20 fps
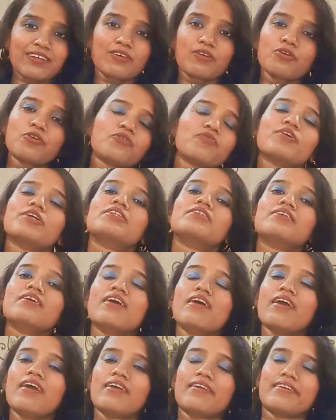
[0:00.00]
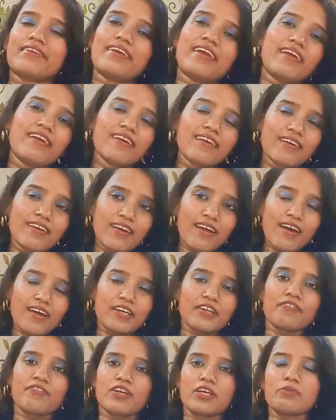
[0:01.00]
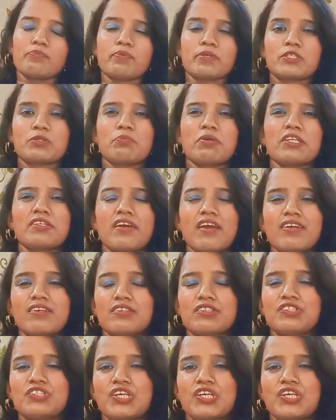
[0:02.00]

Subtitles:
conclude with, ella developers me they are